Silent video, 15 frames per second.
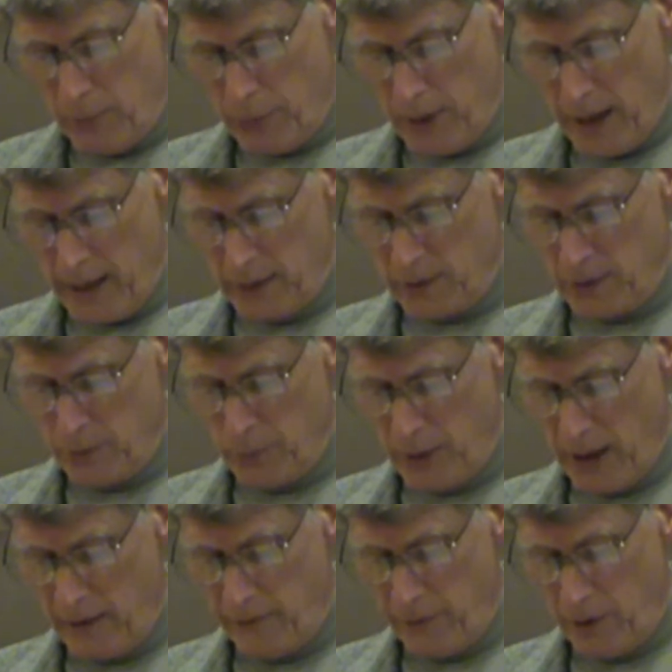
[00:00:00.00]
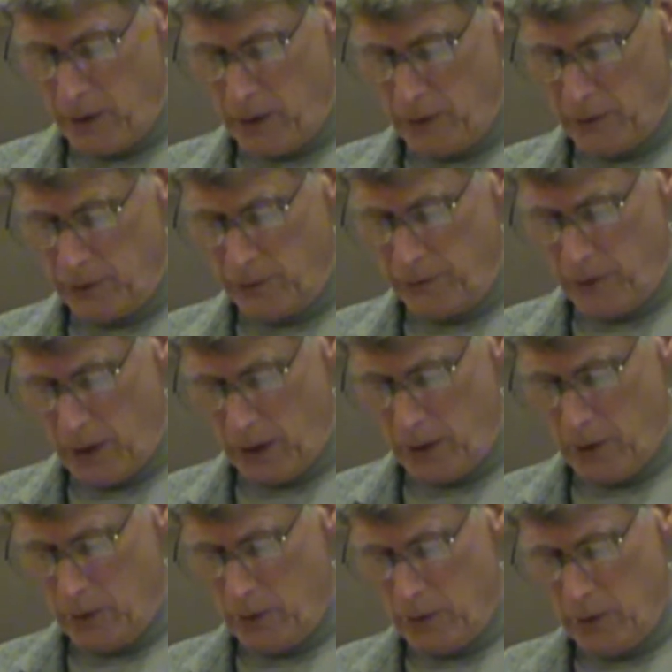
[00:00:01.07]
Pranks and pratfalls
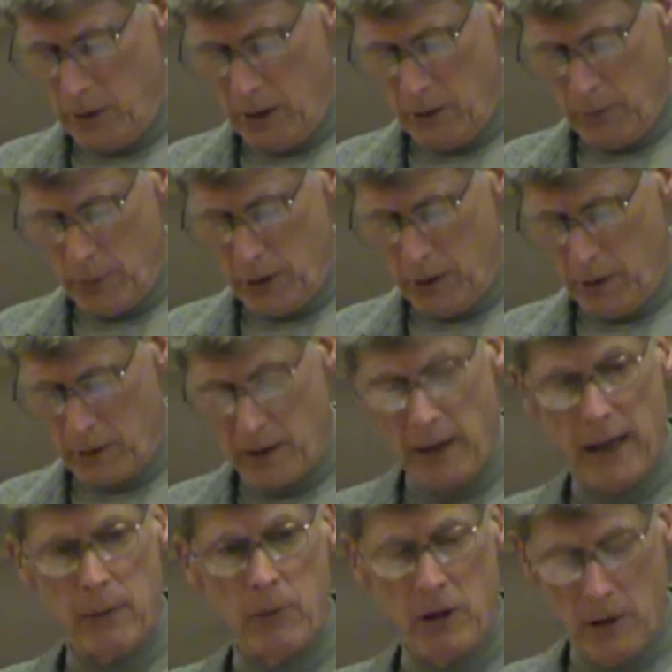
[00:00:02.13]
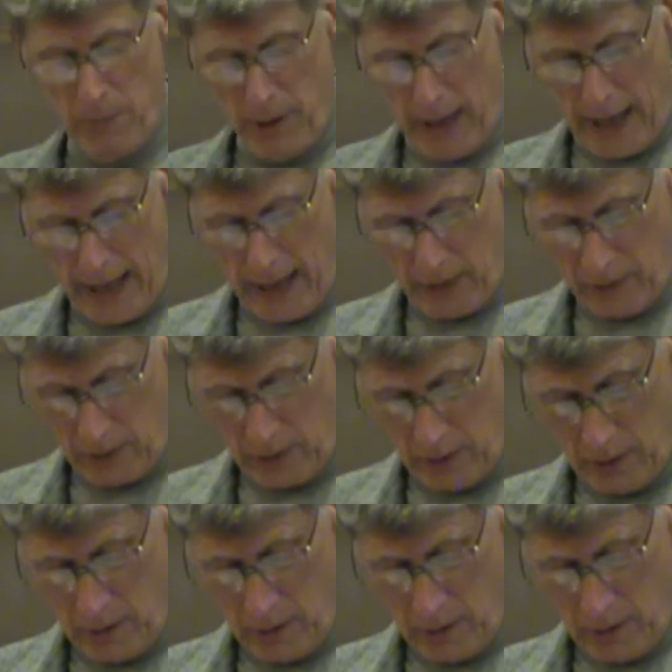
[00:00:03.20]
follow, but your time in the past